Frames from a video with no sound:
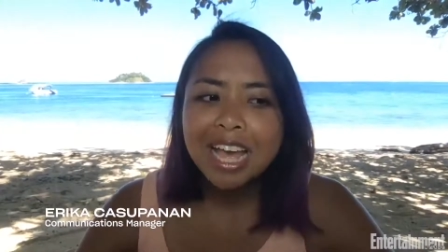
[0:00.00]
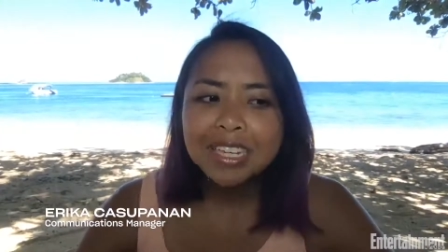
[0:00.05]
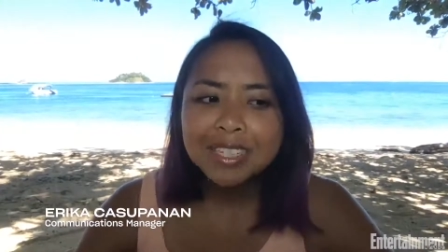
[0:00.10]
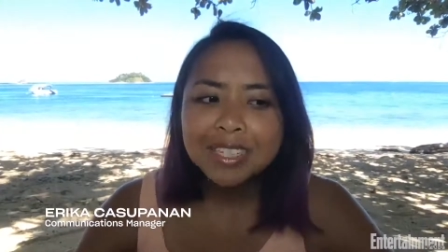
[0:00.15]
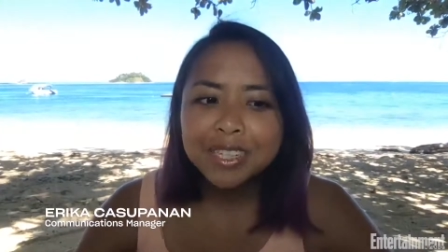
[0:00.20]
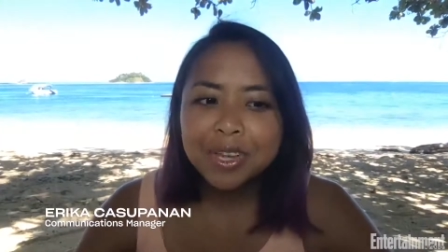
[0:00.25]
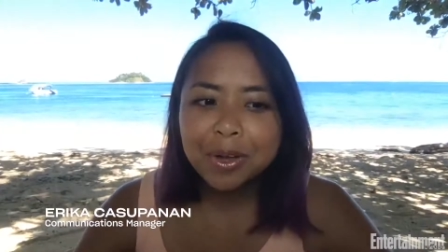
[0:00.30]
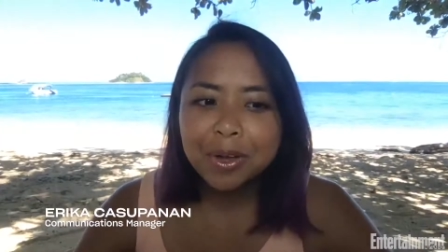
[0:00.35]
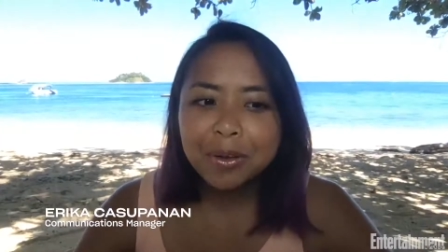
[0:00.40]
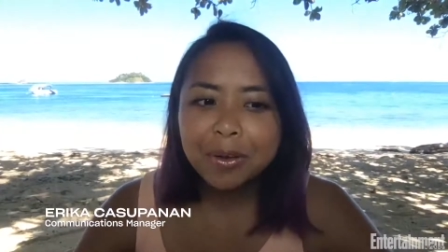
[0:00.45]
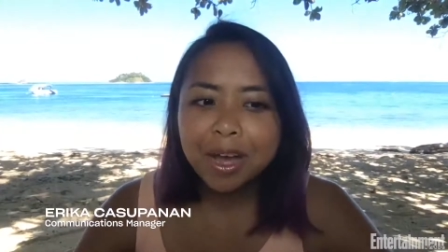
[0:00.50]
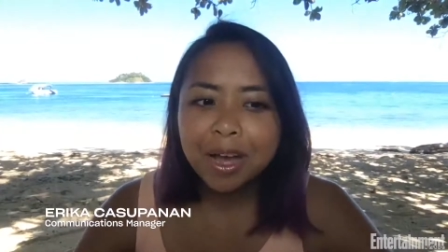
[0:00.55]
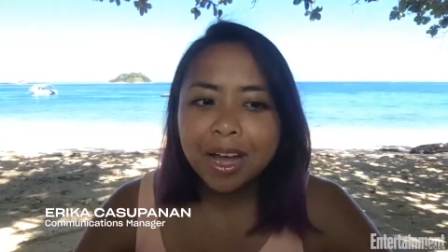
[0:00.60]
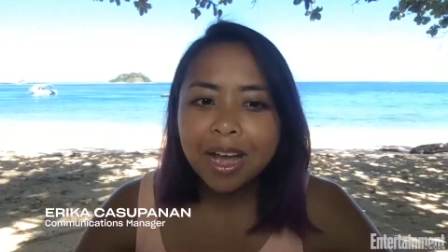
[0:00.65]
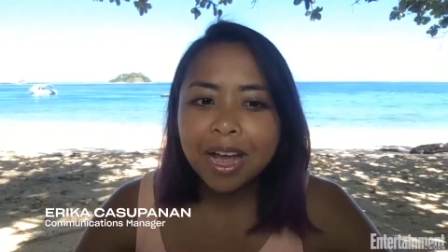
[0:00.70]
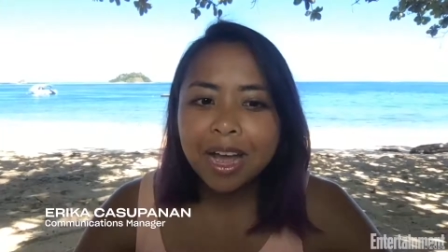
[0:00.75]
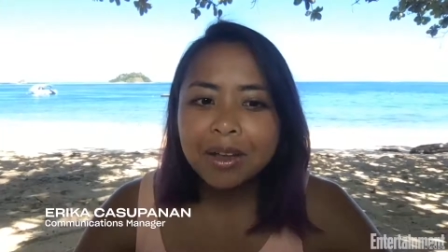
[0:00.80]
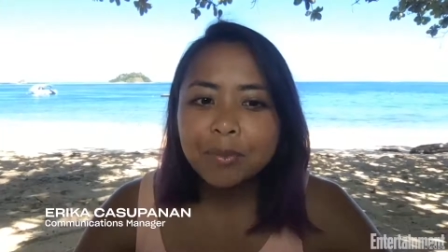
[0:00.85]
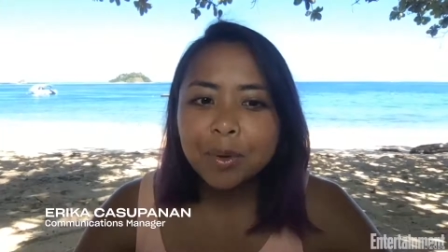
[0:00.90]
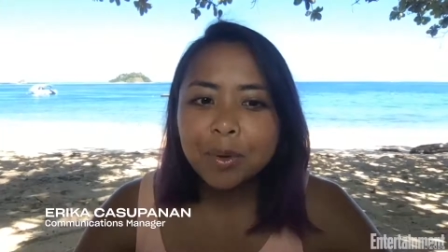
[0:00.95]
So
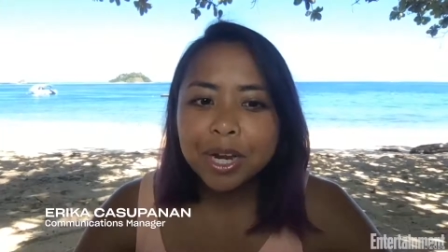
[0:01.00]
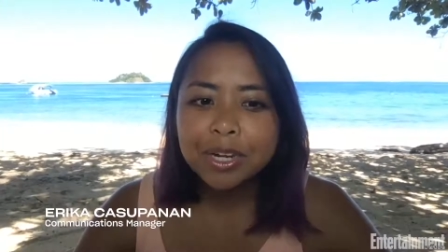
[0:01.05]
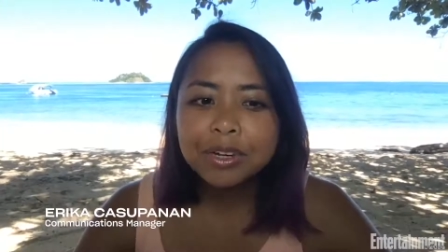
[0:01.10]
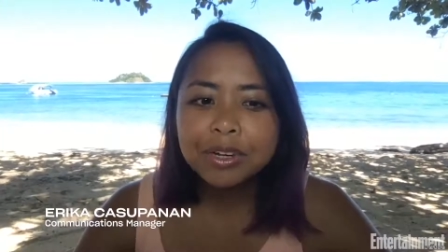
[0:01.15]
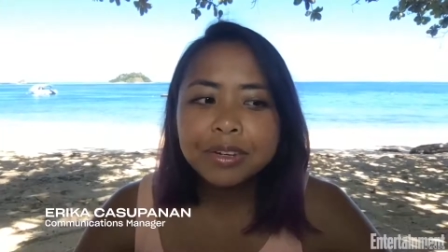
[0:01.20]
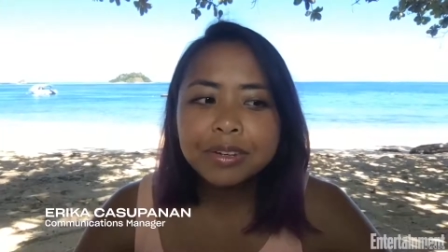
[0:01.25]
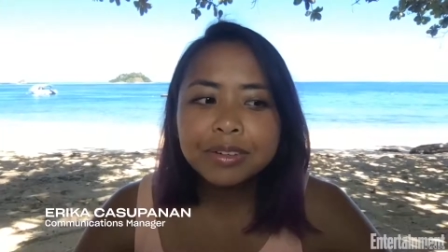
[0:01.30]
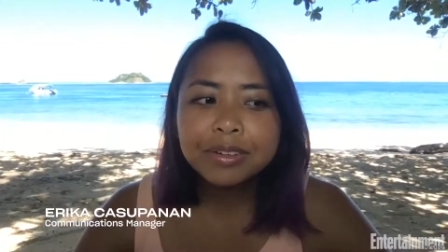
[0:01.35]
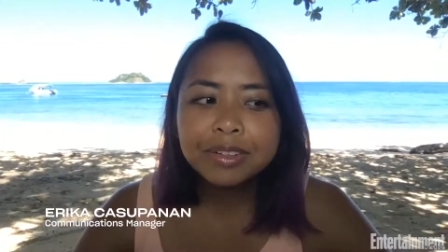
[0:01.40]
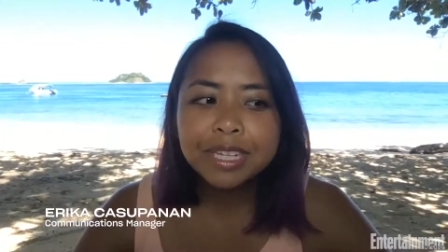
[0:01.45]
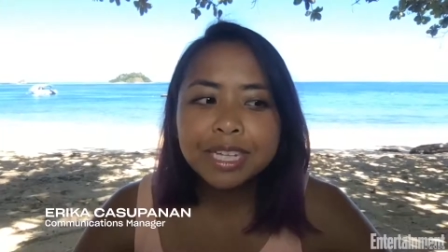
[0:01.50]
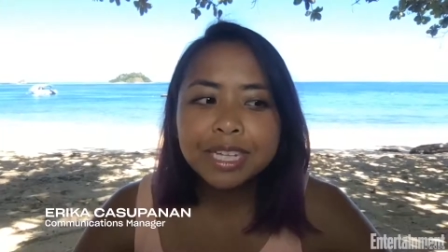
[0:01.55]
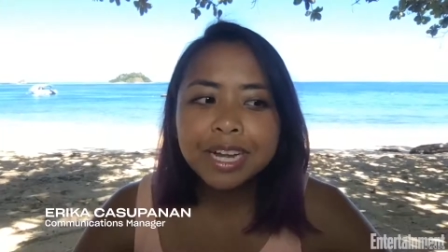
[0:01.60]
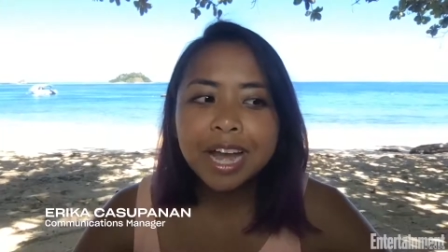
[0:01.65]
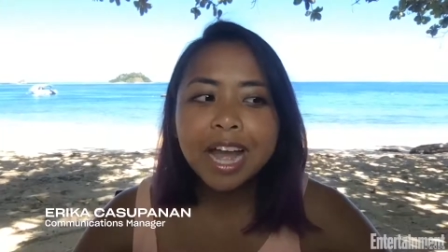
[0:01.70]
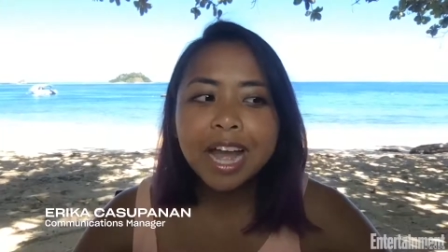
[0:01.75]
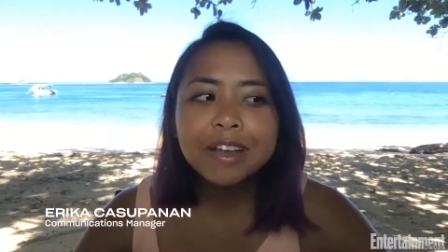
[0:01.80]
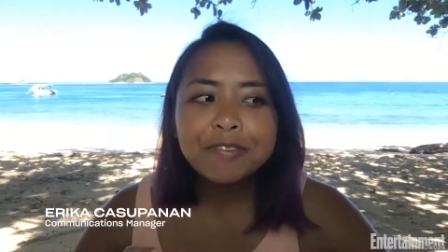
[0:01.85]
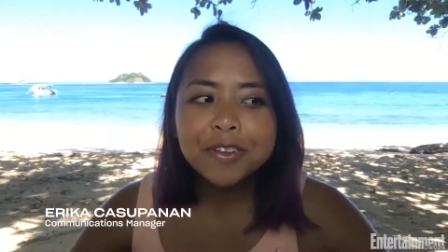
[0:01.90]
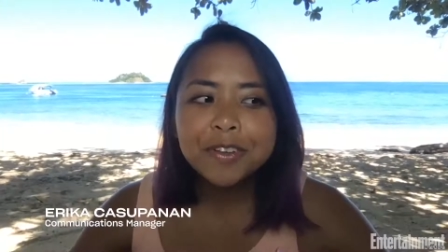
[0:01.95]
I wonder, like,
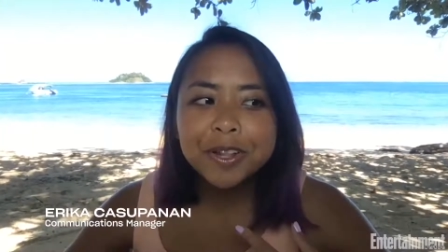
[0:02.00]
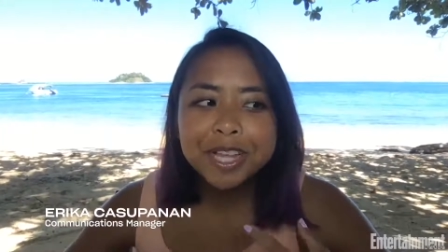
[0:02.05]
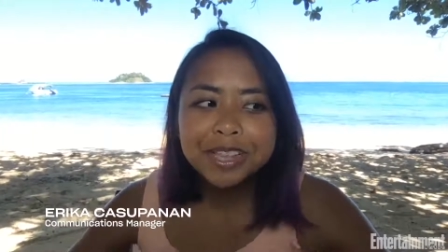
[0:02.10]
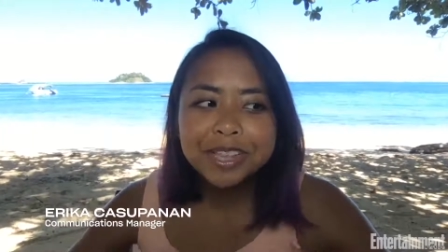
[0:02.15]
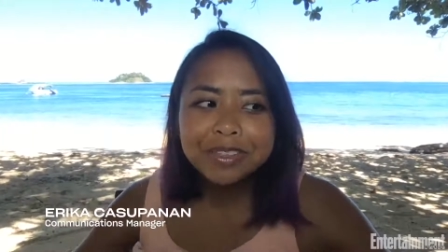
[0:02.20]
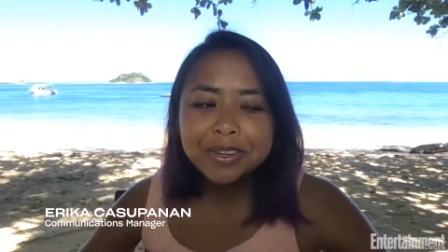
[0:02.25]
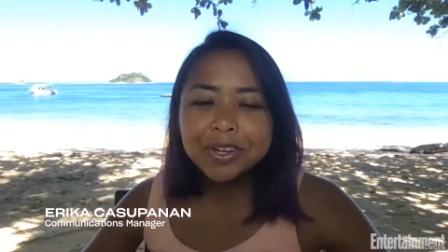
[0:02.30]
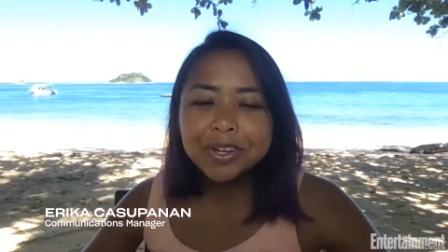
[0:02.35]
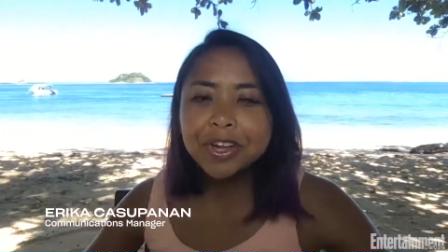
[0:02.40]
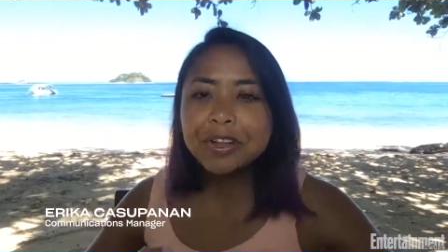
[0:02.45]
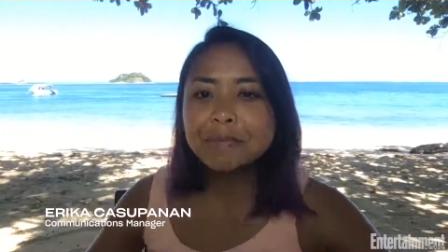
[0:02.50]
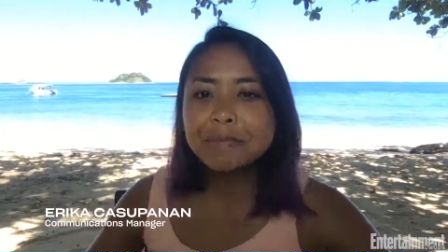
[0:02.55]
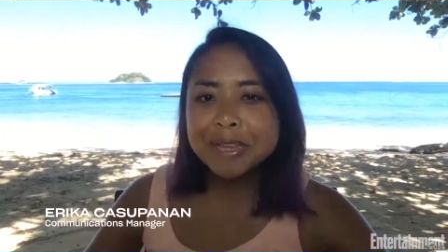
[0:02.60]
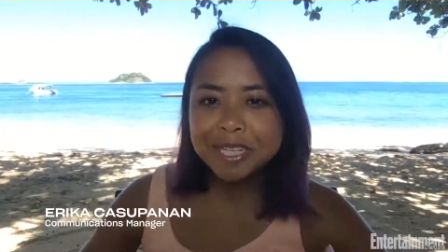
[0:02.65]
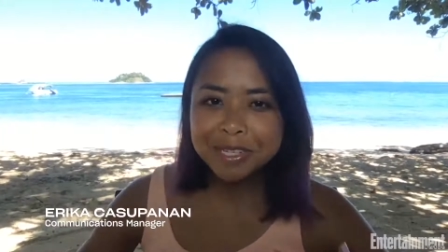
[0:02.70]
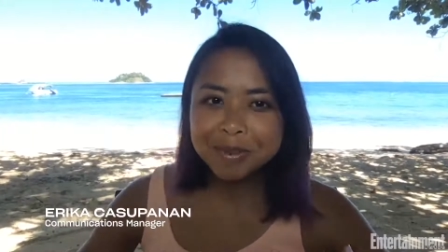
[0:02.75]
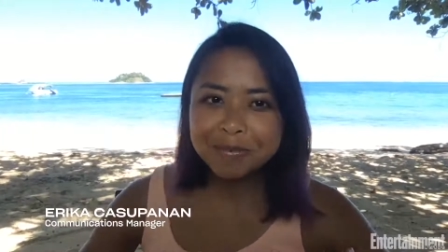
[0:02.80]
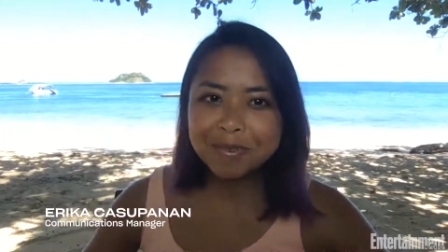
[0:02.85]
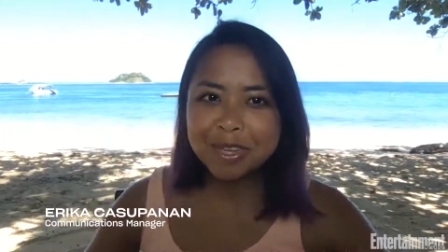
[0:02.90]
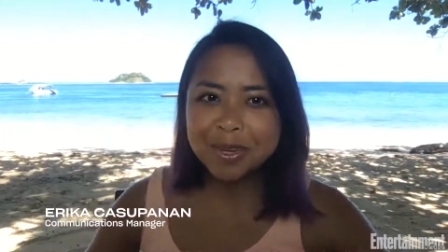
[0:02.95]
I feel like there could be
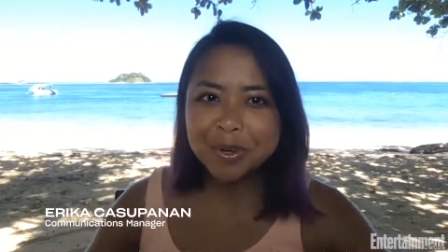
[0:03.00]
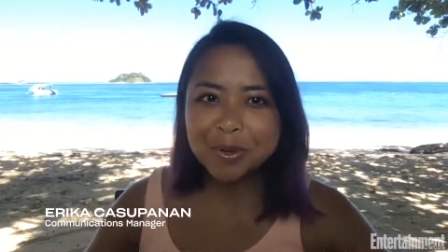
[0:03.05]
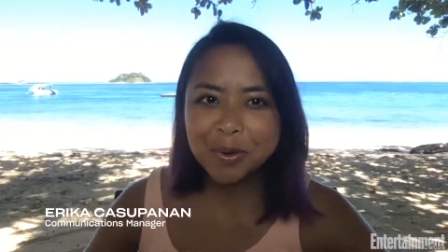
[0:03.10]
something